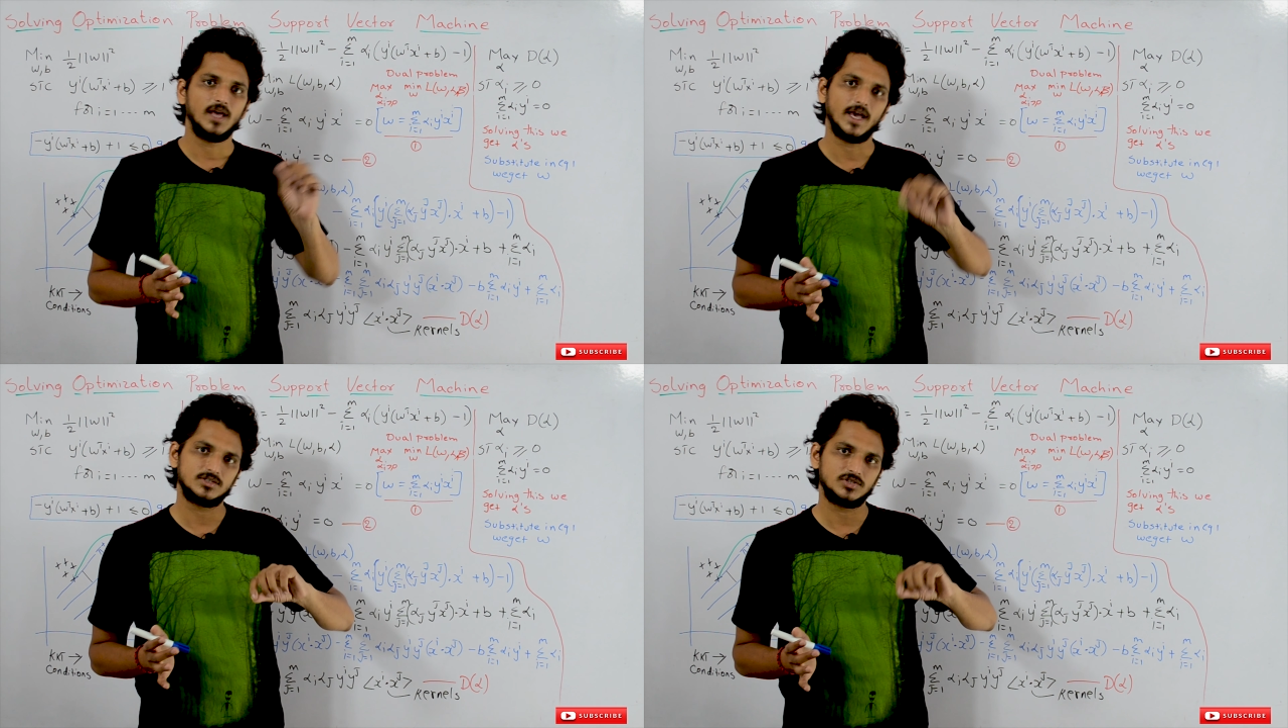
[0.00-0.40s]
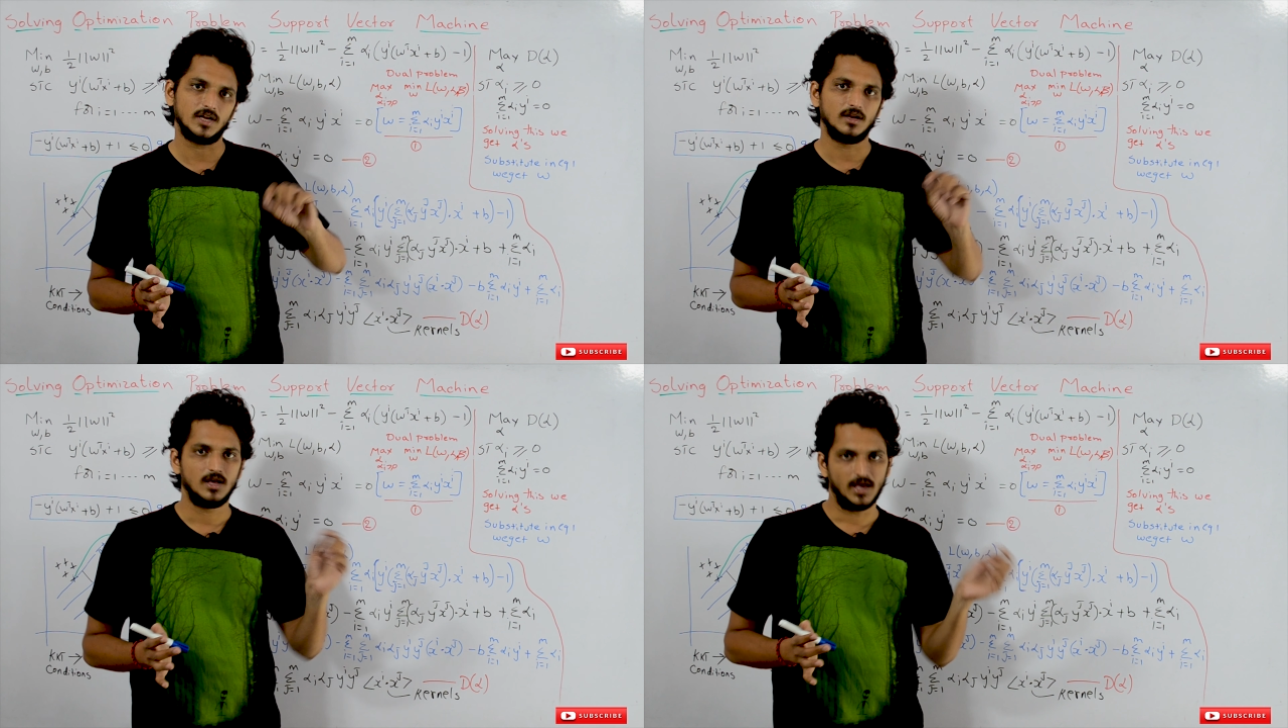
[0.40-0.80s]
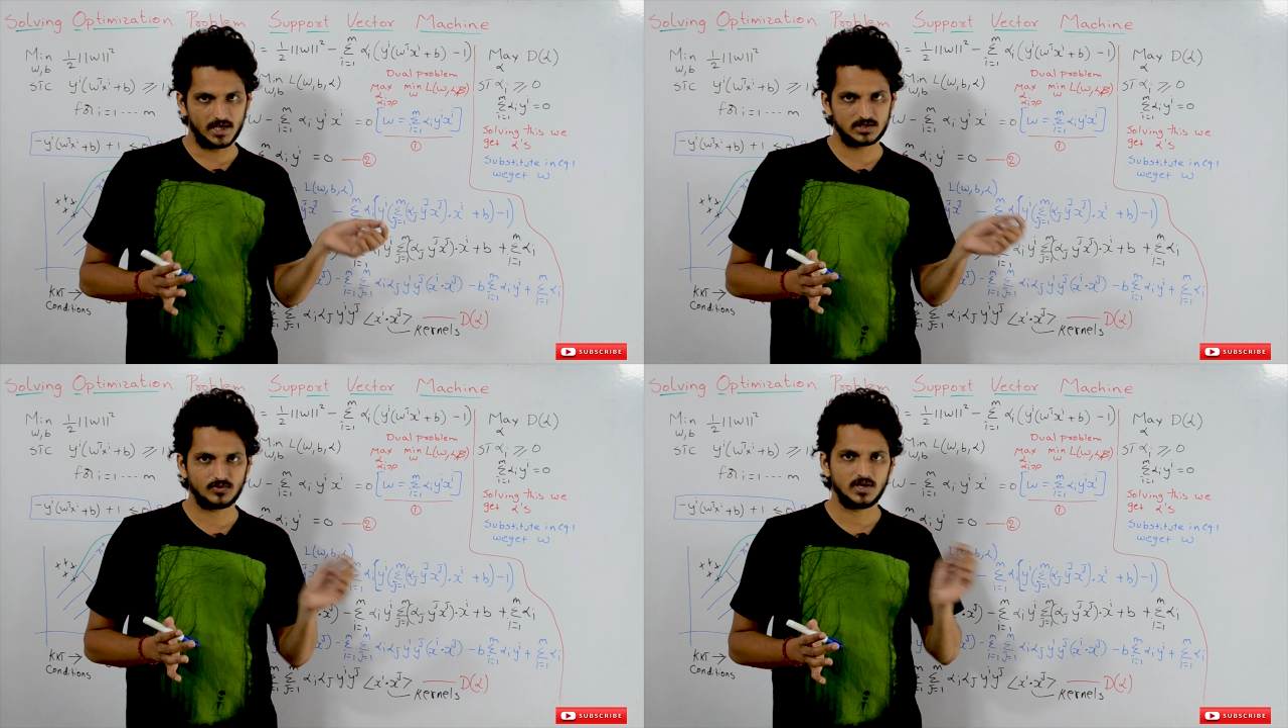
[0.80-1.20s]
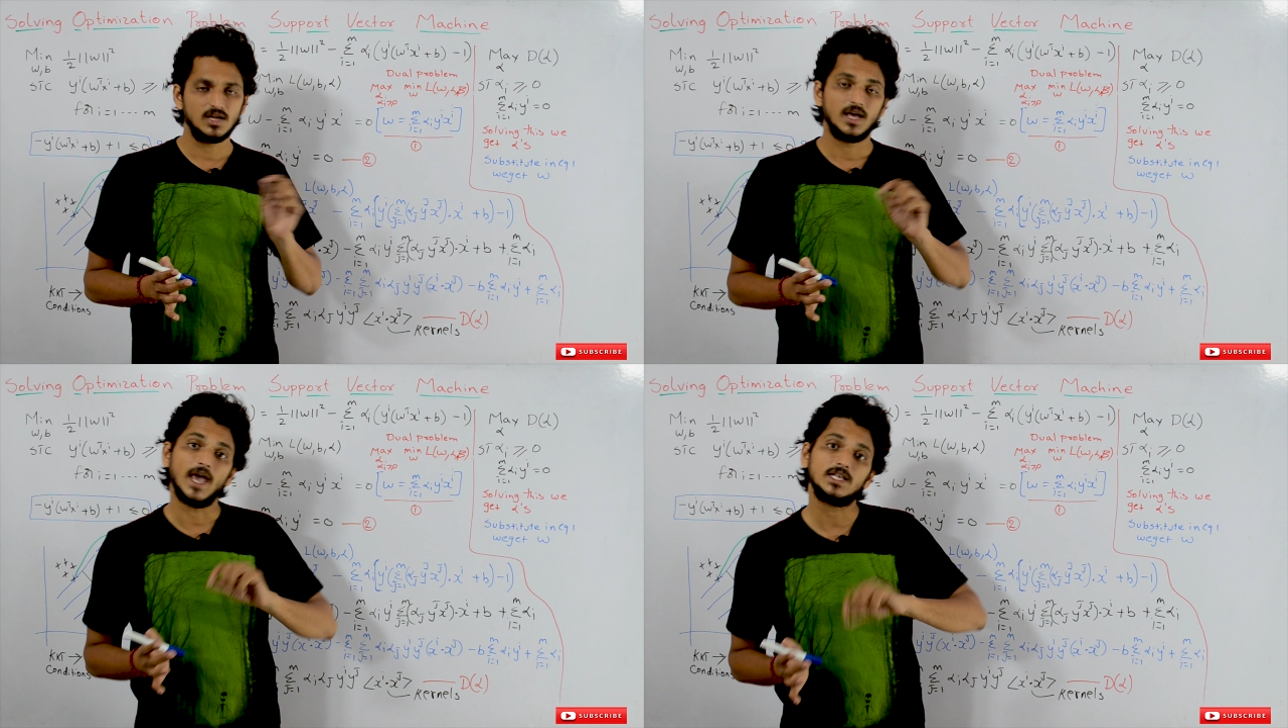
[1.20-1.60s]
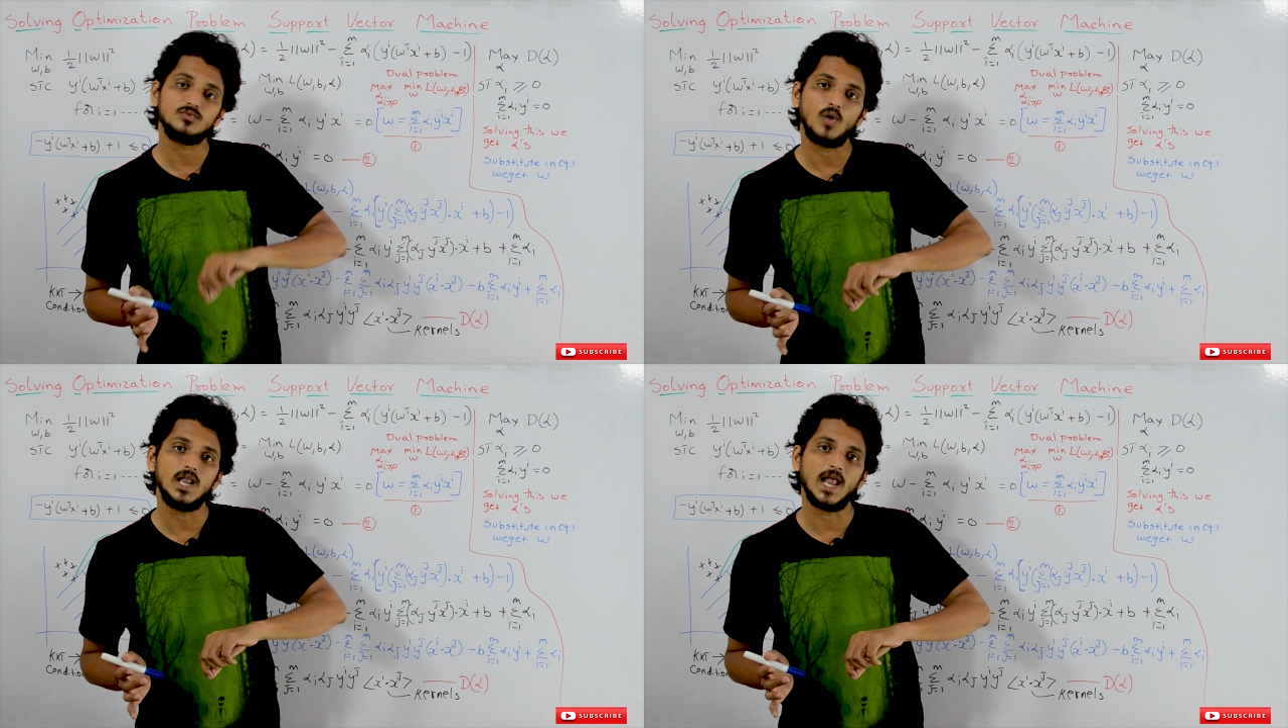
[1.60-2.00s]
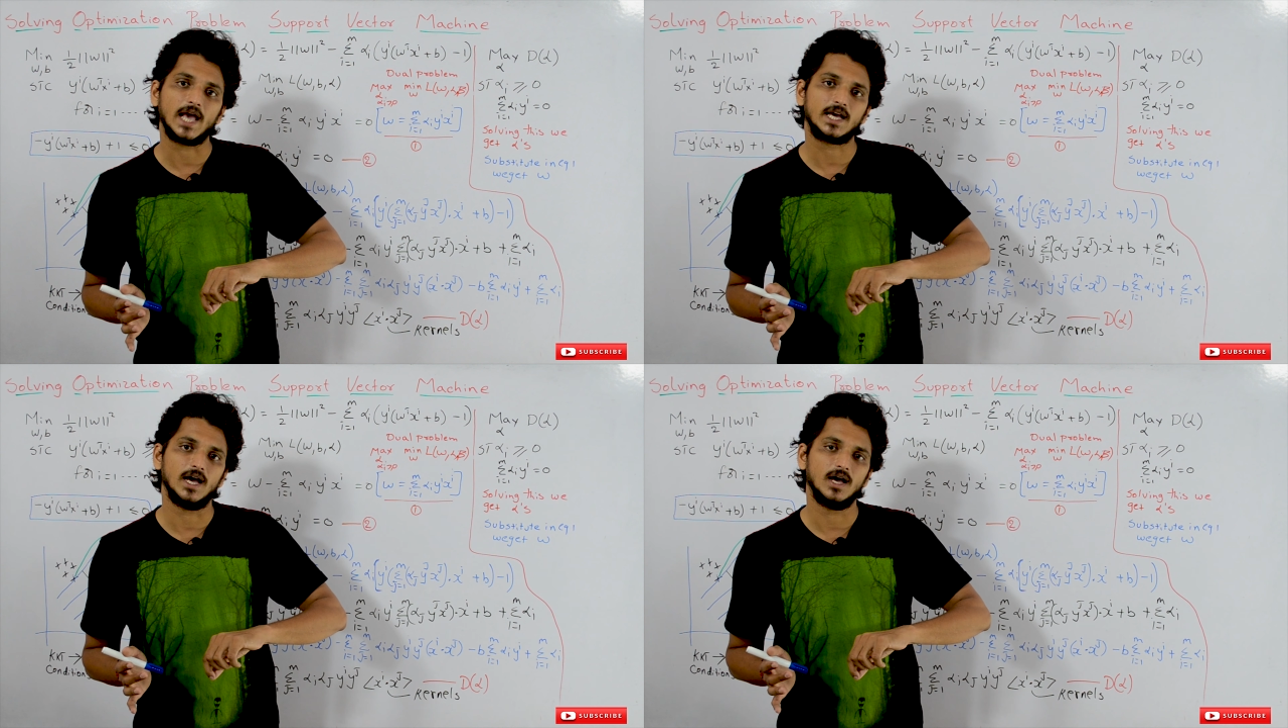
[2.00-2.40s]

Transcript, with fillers: x ten, x one, x one lakh.